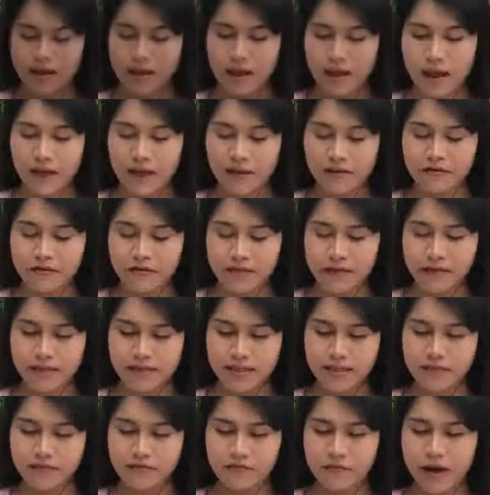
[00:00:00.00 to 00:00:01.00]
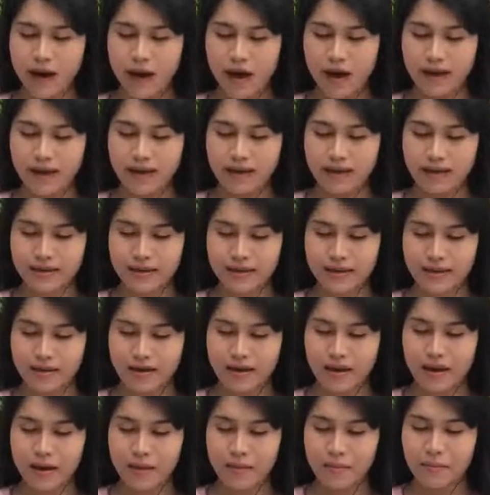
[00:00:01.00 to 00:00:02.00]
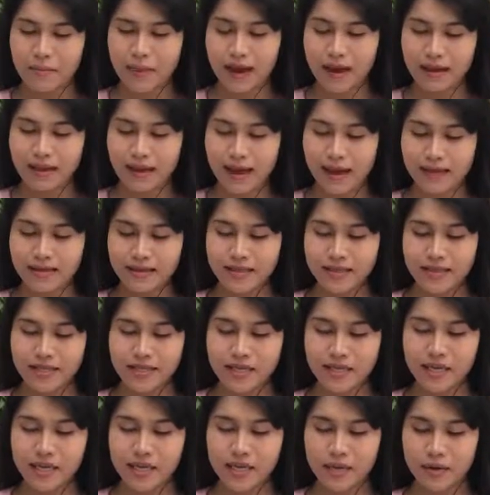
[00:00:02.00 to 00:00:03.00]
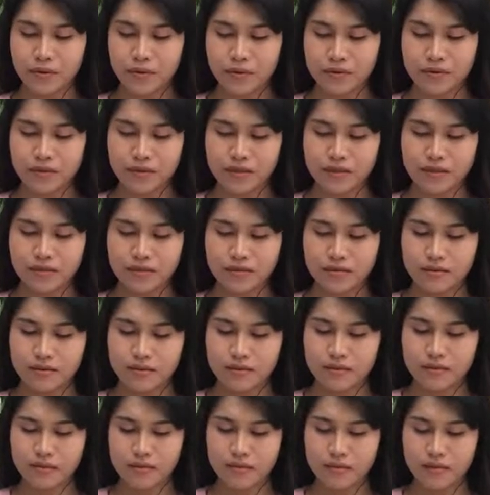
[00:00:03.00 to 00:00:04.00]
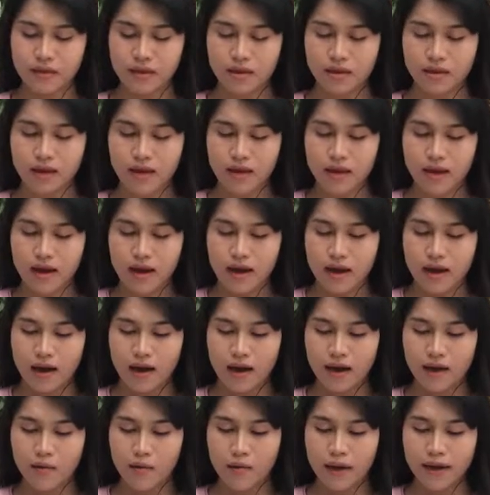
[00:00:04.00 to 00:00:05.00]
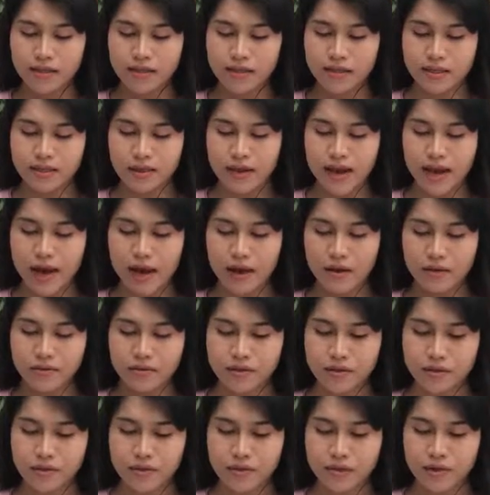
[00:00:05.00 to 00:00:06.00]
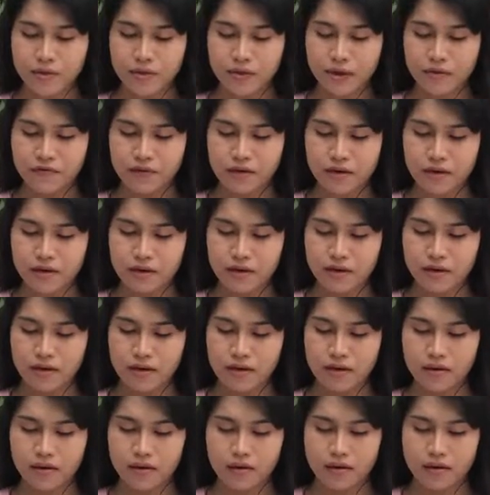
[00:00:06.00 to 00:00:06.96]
Life is Fine by Langston Hughes. I went down to the river.